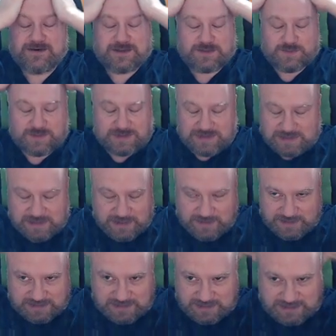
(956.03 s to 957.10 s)
or something. So
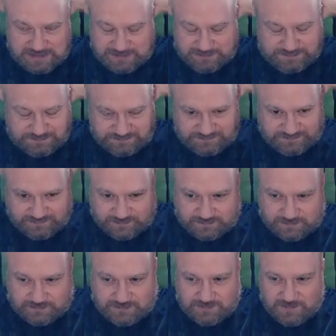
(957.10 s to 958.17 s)
it's like,
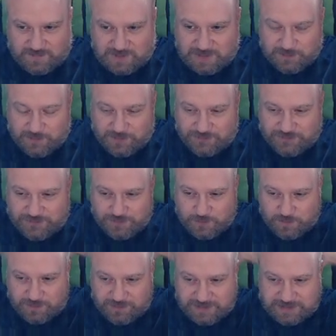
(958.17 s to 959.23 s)
I'm not too
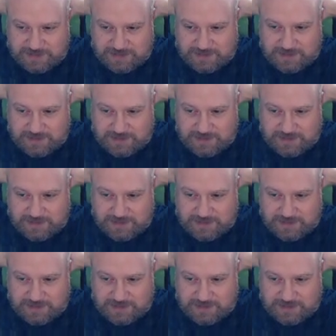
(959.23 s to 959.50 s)
worried